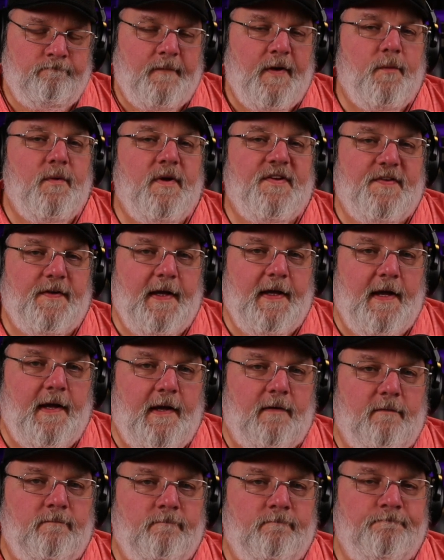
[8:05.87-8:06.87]
Once
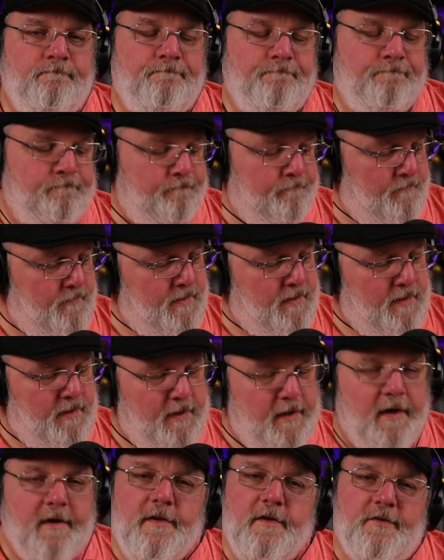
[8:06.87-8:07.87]
again,
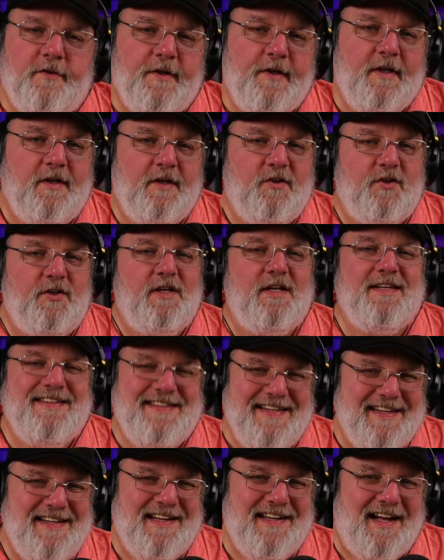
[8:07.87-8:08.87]
the CDC
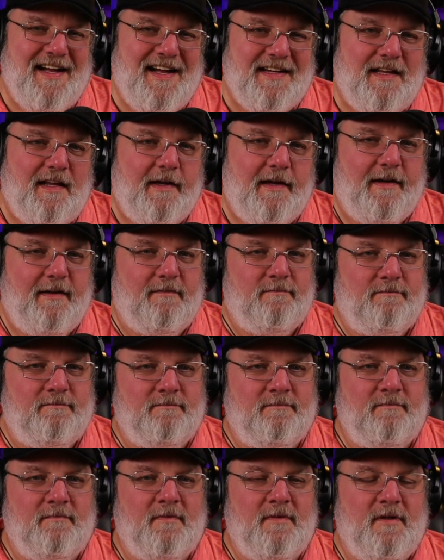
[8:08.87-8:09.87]
did highlight,
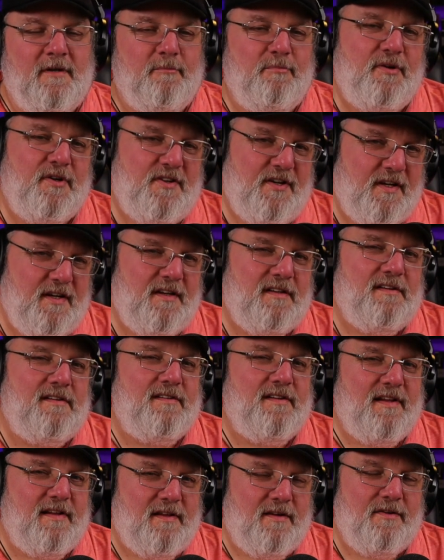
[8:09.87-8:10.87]

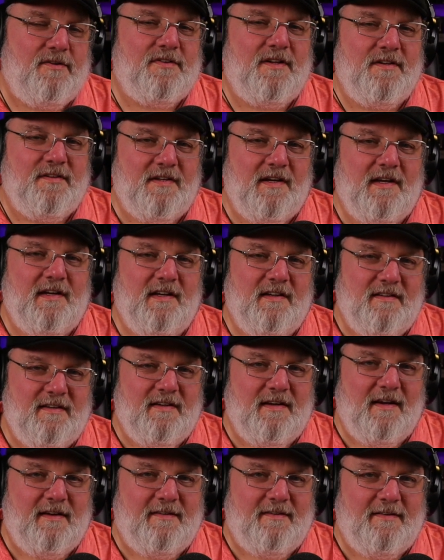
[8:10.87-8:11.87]
particularly those containing
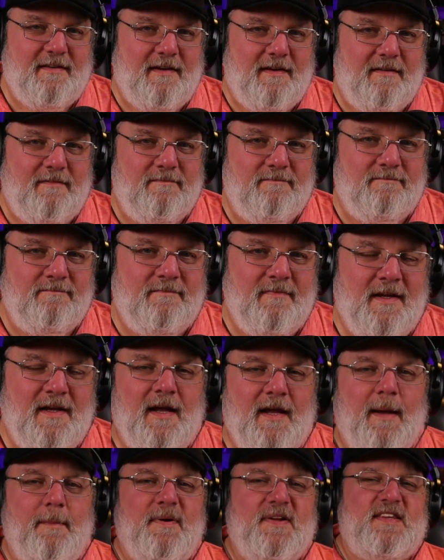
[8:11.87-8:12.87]
THC,
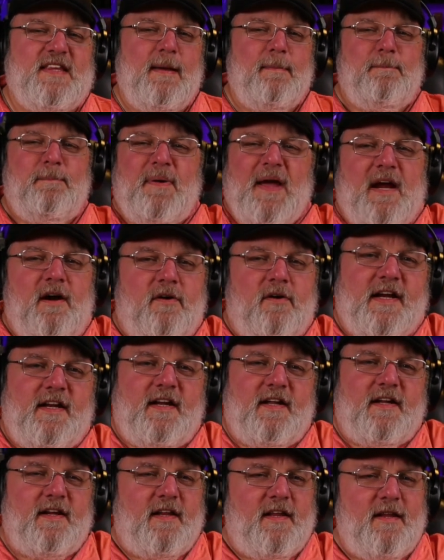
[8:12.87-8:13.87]
but they buried
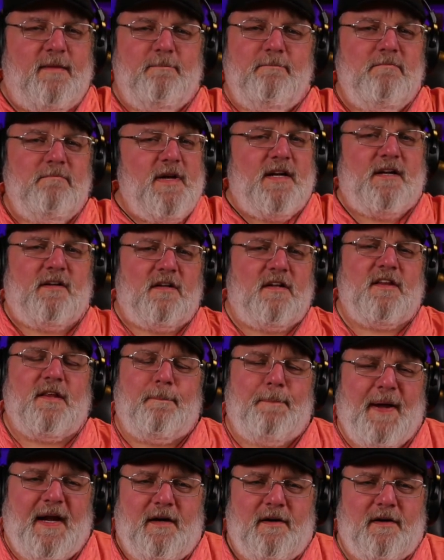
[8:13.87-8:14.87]
it in the middle of the
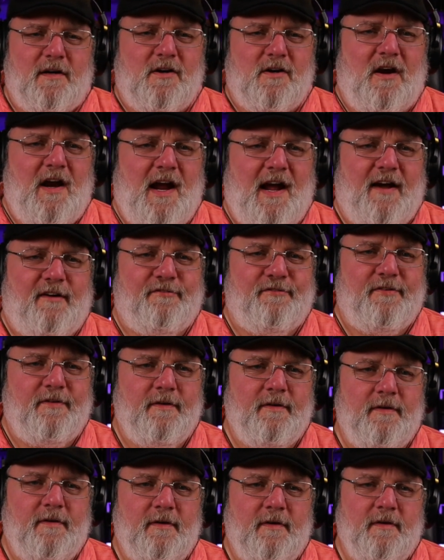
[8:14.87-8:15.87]
paragraph.
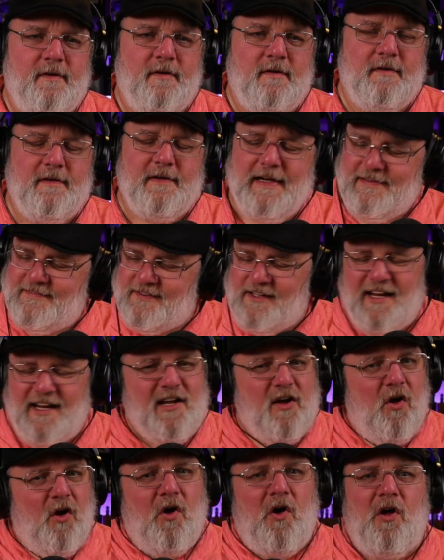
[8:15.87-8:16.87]
It's like
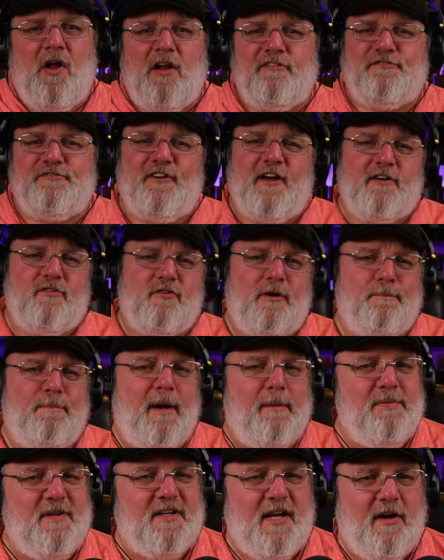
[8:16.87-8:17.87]
all federal
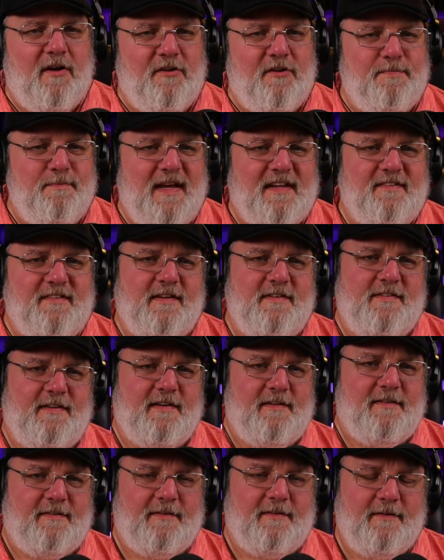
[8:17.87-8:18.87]
public health
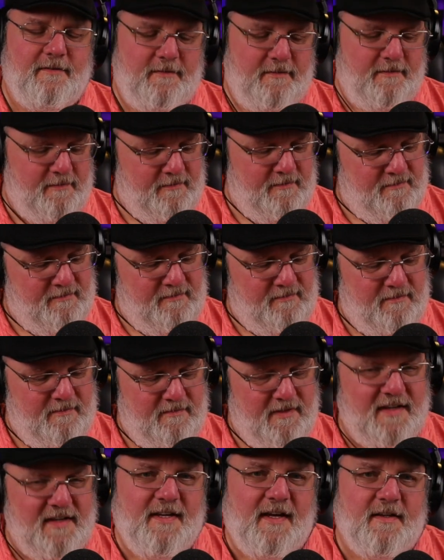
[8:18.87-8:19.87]
messages.
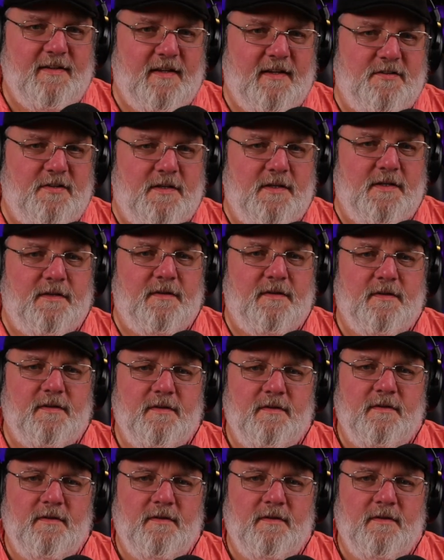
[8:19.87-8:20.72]
They tell the truth,